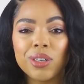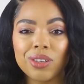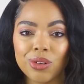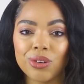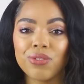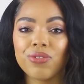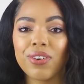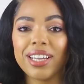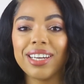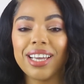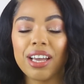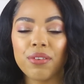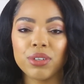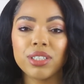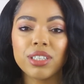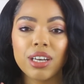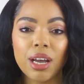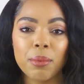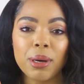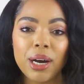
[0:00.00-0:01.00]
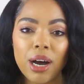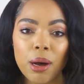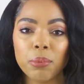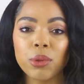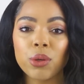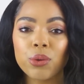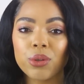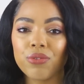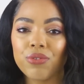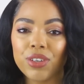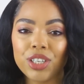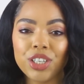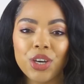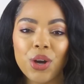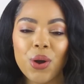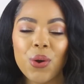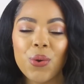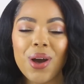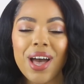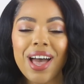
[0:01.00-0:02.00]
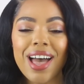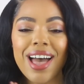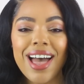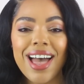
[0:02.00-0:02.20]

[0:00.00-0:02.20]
are notified every time I upload a video.